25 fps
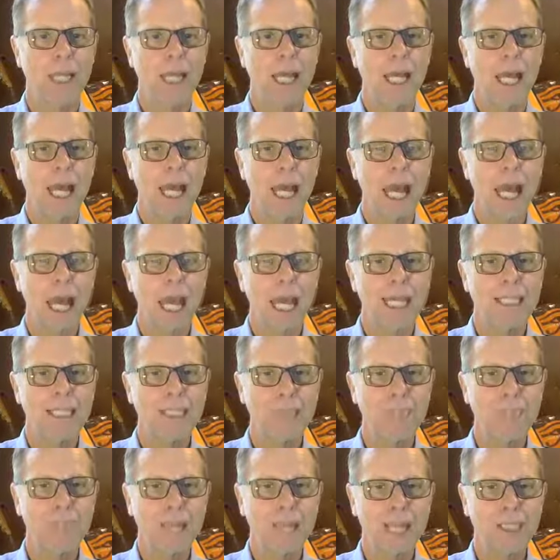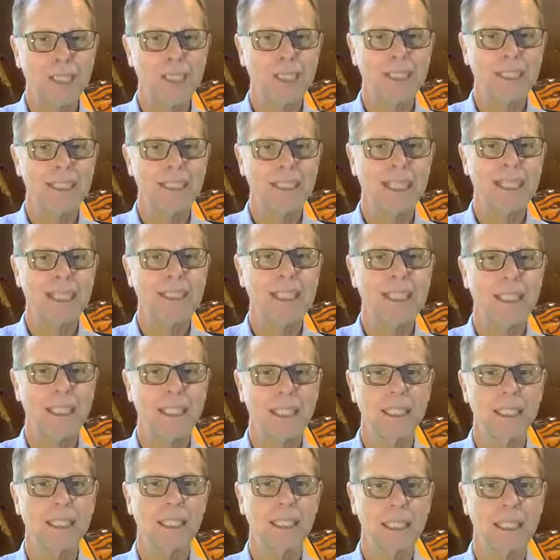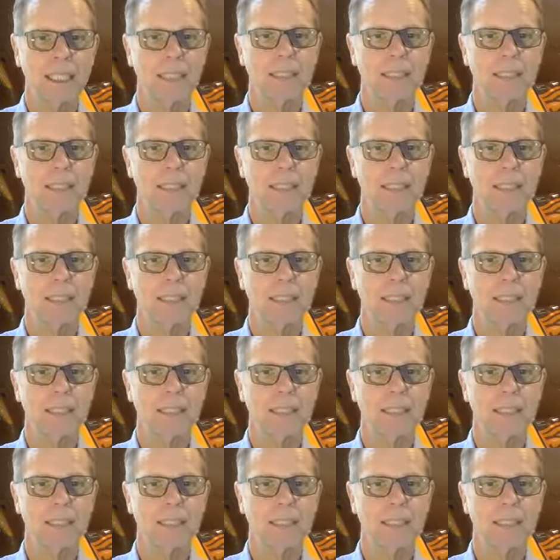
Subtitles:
And compassion is healing